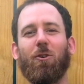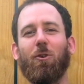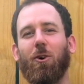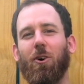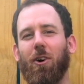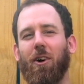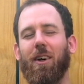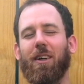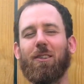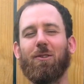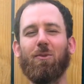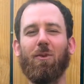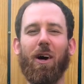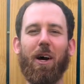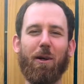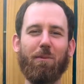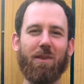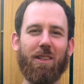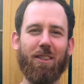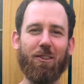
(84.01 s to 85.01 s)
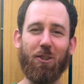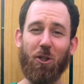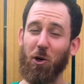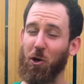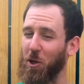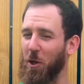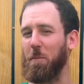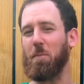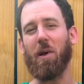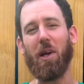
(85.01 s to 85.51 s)
Clorox wipes and
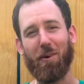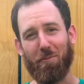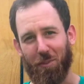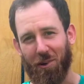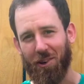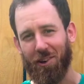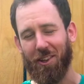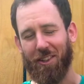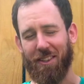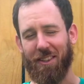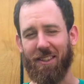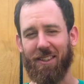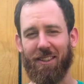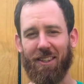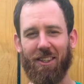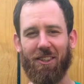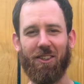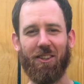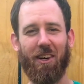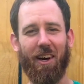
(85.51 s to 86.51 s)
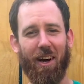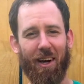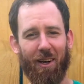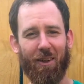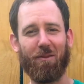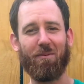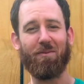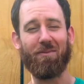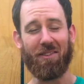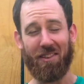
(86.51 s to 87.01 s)
toilet paper on the essential item
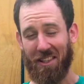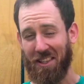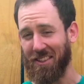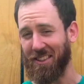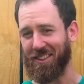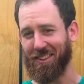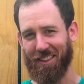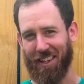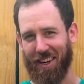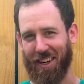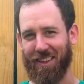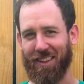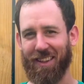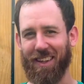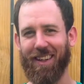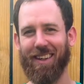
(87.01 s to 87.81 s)
list, right?